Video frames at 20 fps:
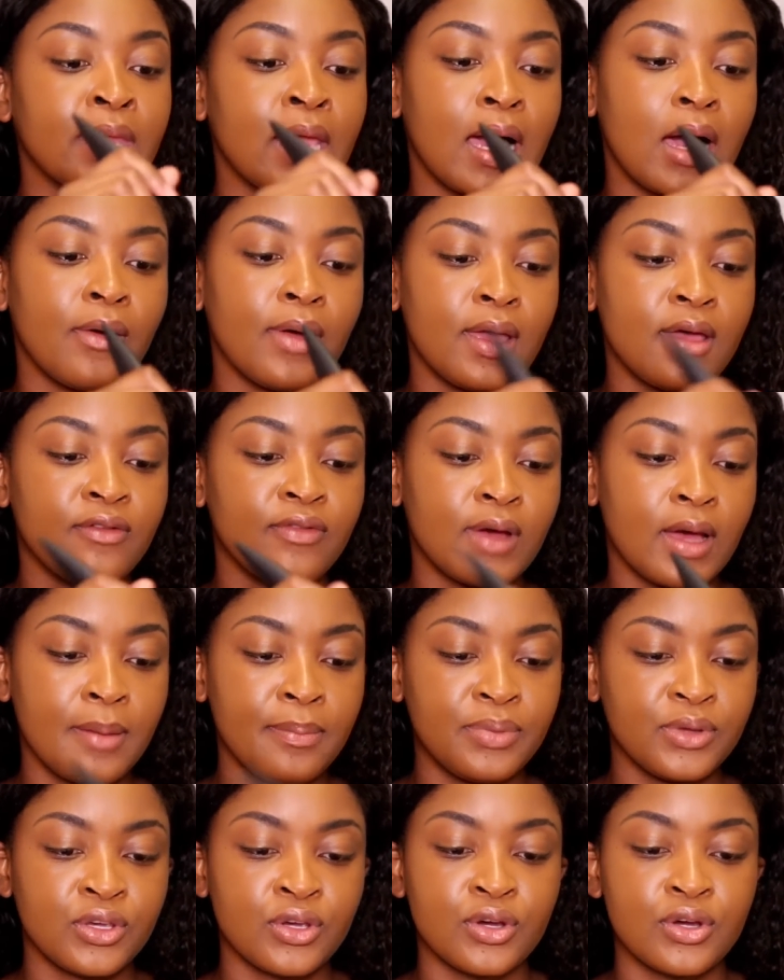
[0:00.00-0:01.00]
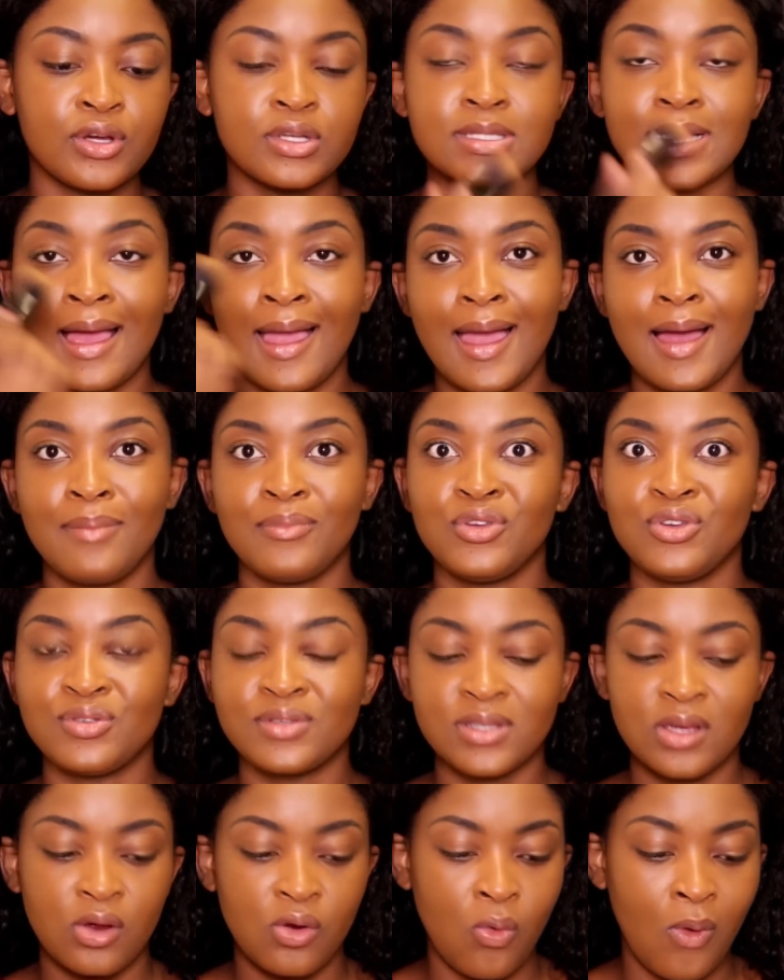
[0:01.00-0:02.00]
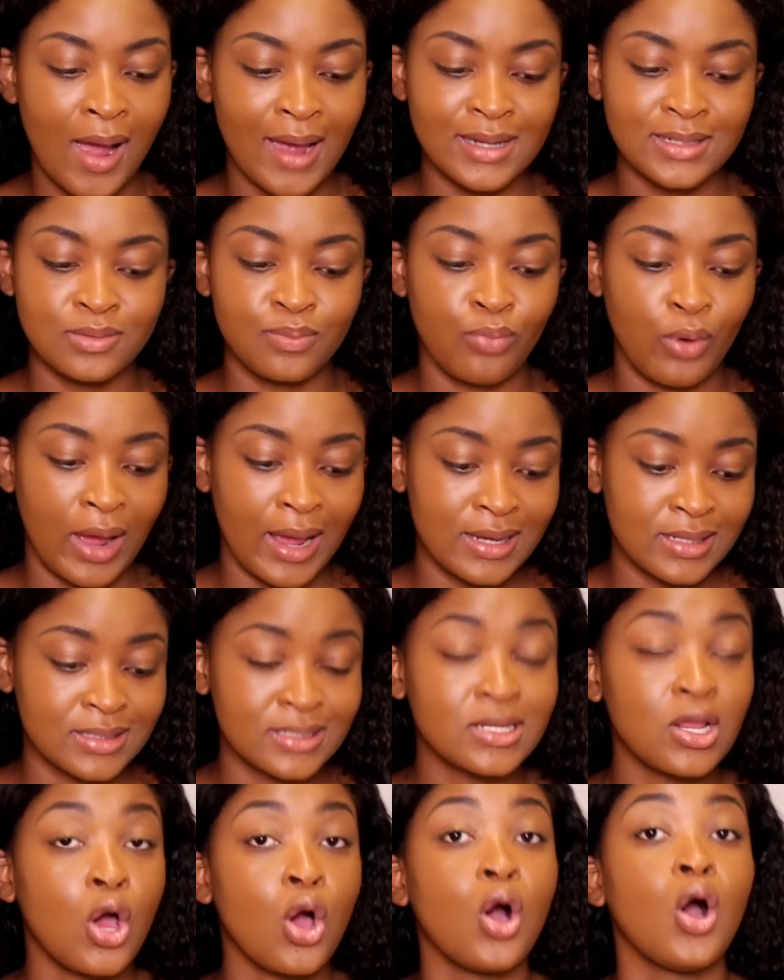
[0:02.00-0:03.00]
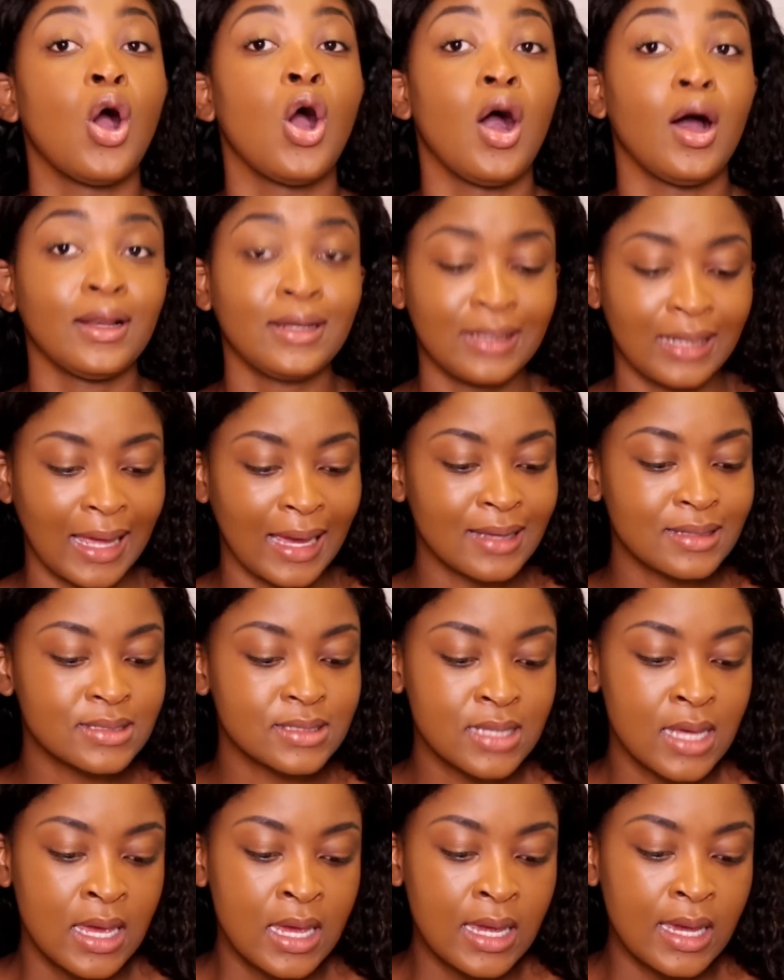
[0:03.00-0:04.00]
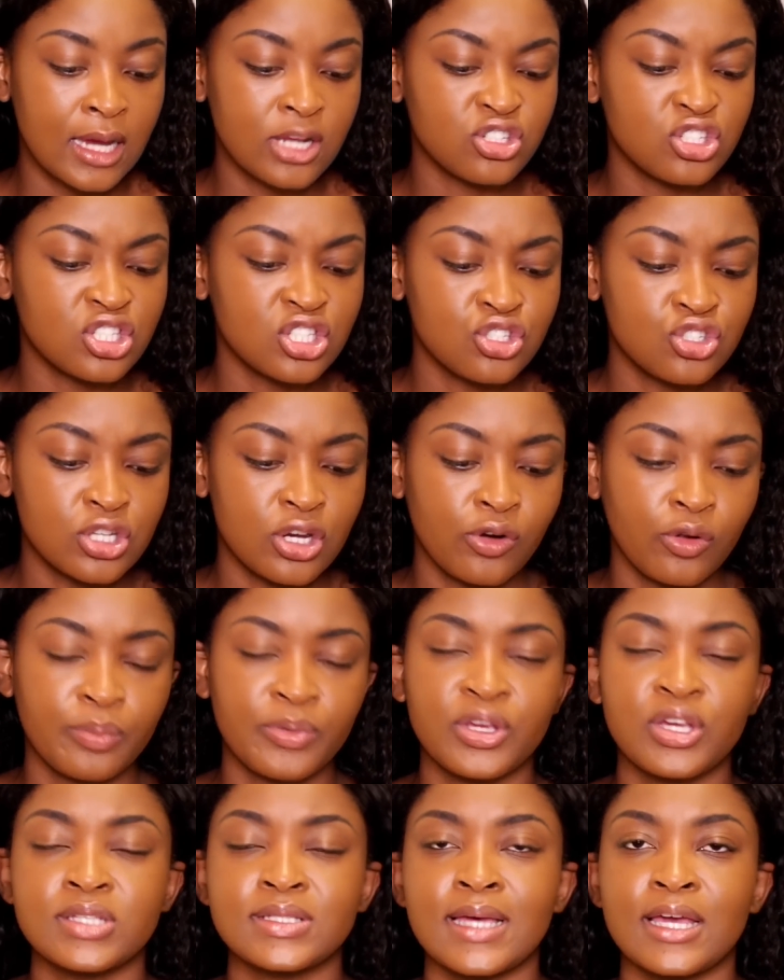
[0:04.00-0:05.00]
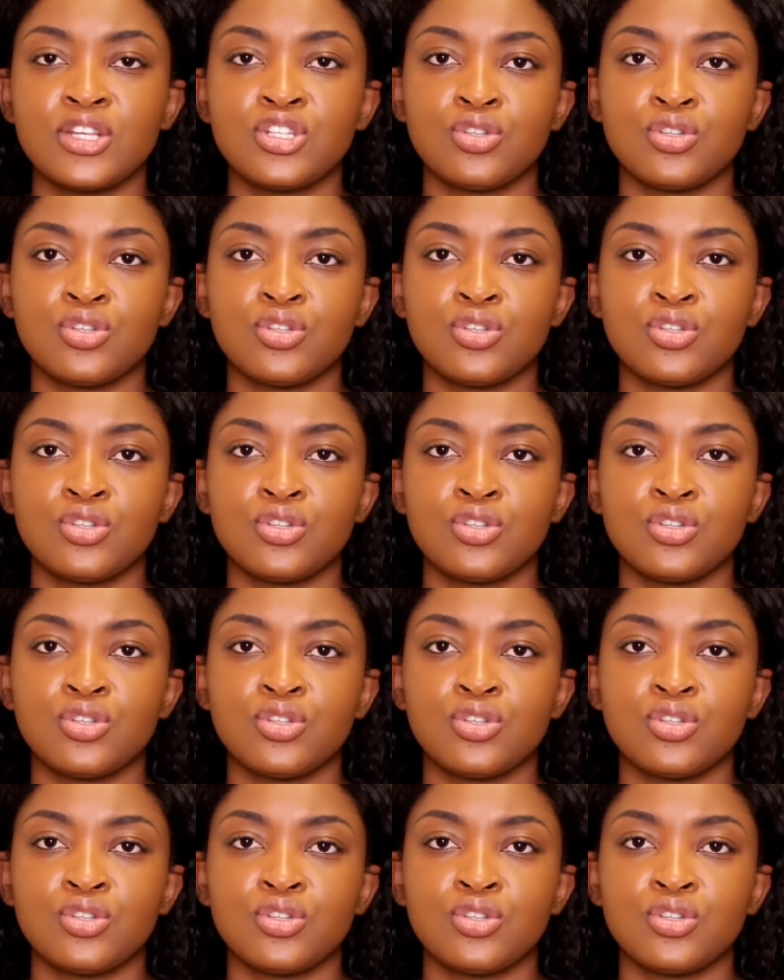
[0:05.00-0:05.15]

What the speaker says: However, because I am using quite bright hot lights, and just in general because I